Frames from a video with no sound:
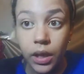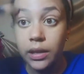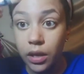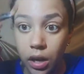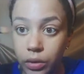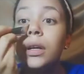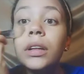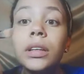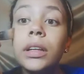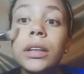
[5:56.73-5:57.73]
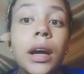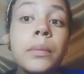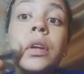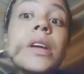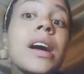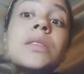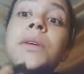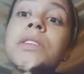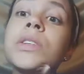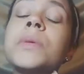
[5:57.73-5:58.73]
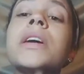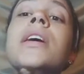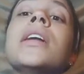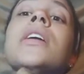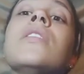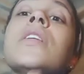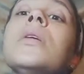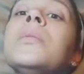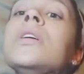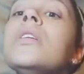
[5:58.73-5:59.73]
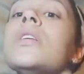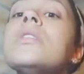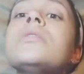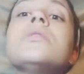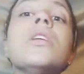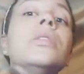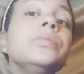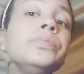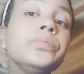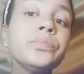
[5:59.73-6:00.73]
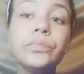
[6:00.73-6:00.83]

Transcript: And no, anything like that. I'm not sponsored by any of them. So,